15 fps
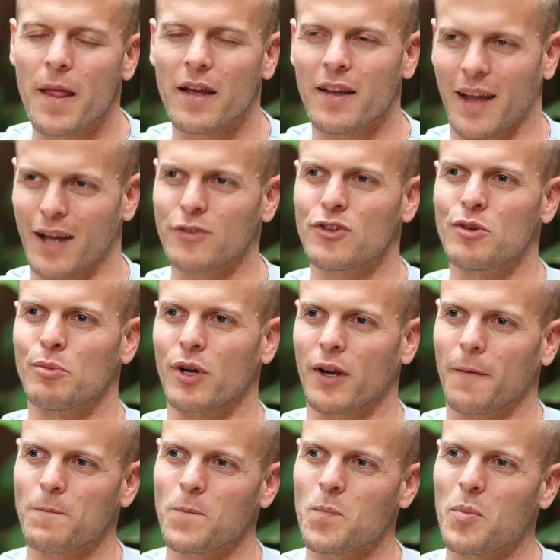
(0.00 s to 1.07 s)
How-to book.
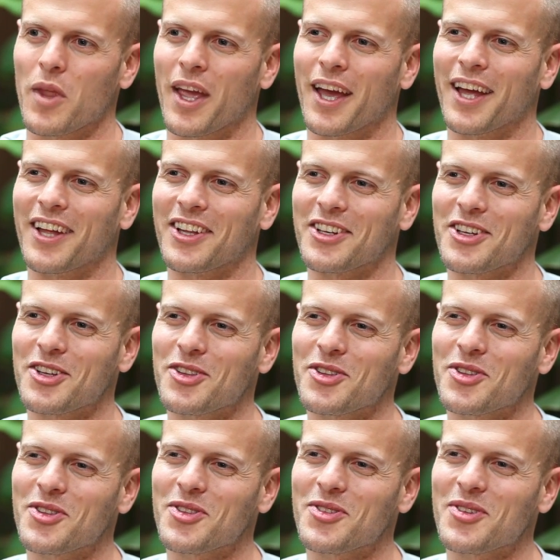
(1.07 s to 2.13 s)

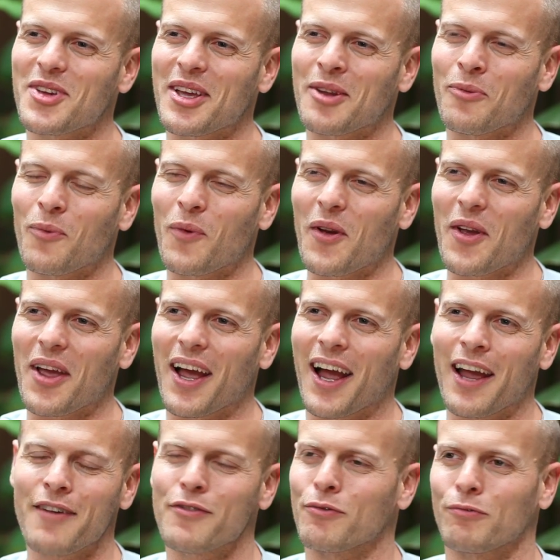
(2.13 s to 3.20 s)
And
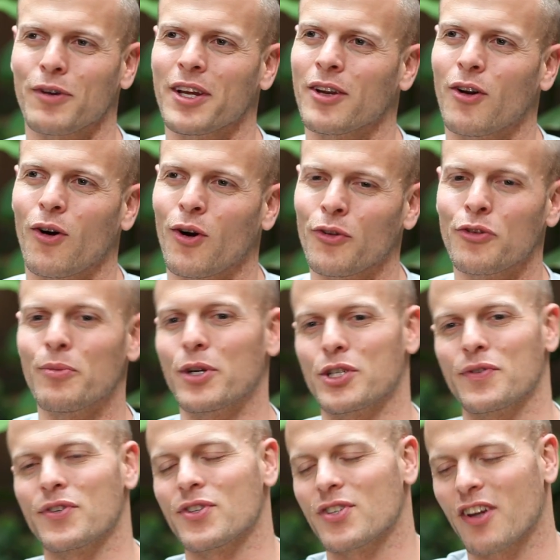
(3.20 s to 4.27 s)
I haven't read all too much
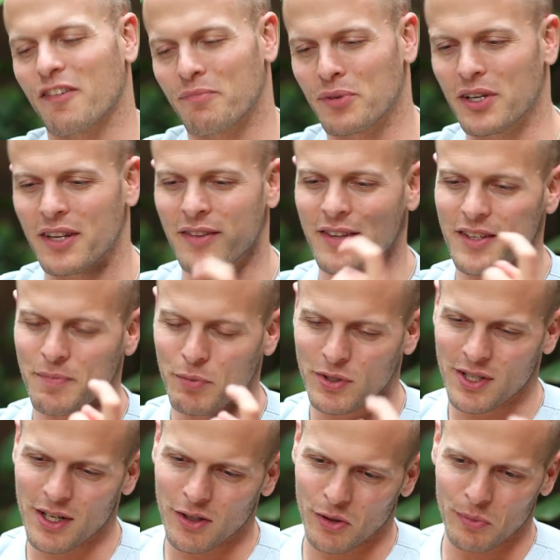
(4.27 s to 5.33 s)
of her stuff, but in this
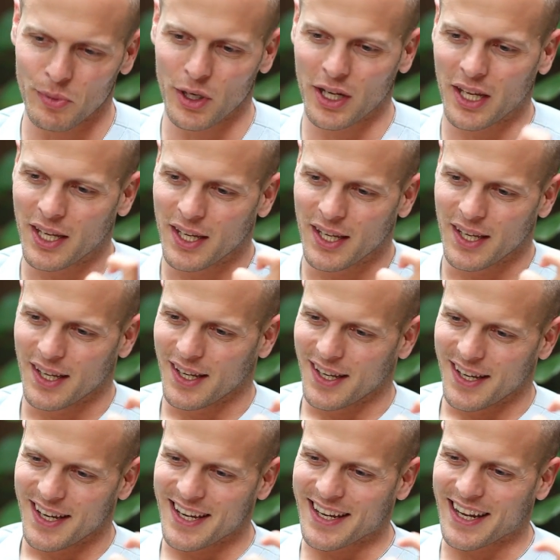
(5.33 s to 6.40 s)
particular book,
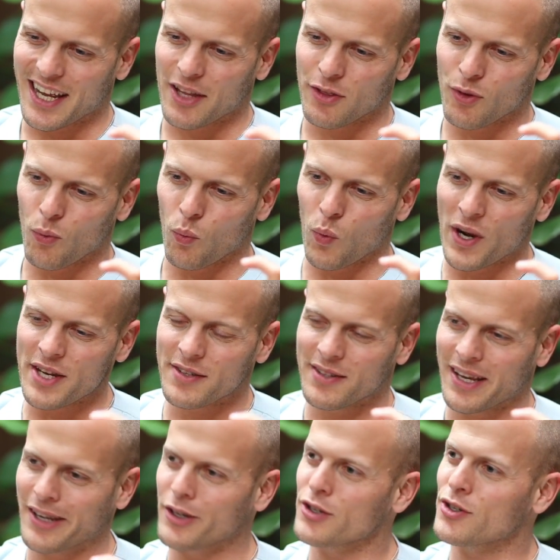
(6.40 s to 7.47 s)
it had the white
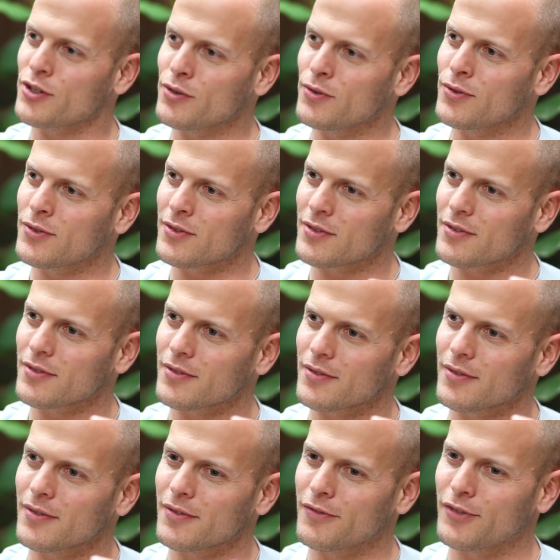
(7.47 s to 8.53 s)
tennis shoes
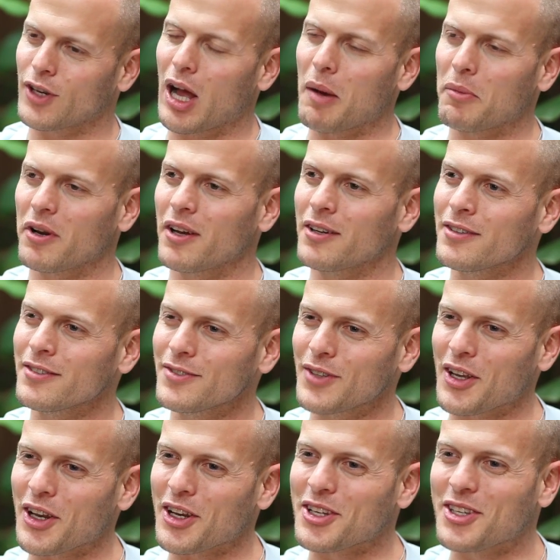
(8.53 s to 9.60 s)
phenomenon,
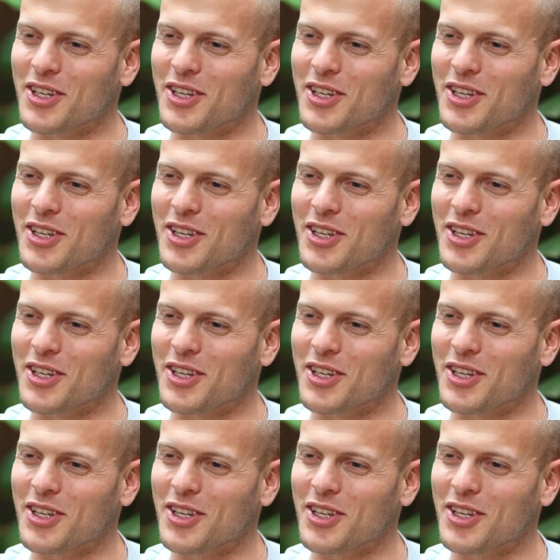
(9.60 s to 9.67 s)
and